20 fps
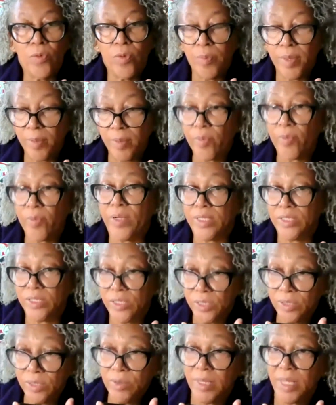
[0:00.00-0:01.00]
remembering to
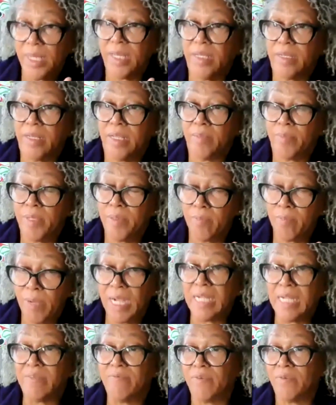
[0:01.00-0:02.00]
do that and be
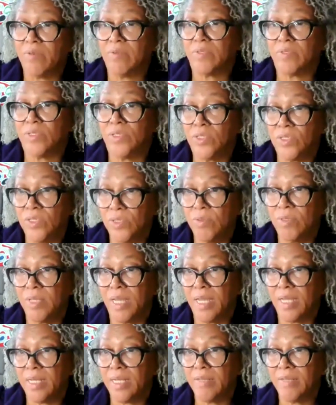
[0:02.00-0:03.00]
mindful to do
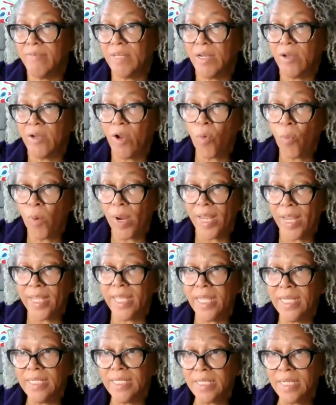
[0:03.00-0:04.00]
that even in our
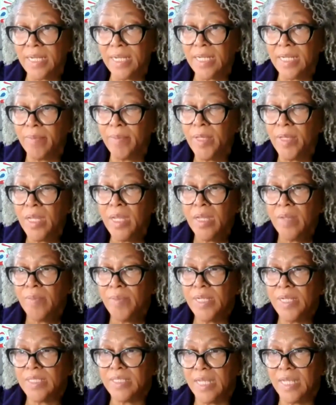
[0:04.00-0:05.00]
waking time,
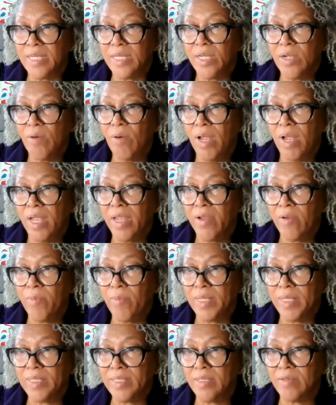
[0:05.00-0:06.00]
because I know I hear
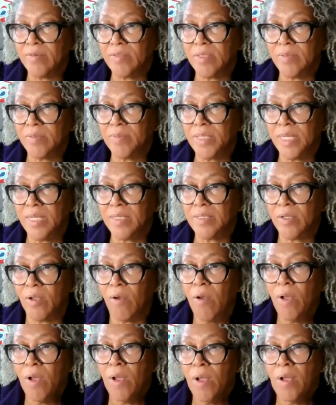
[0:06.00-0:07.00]
myself sometimes
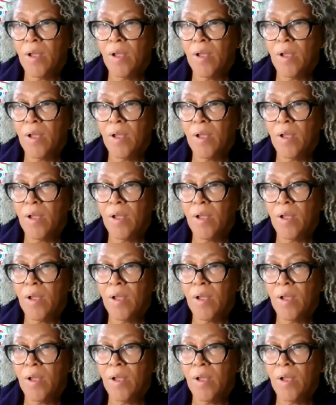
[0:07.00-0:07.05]
go,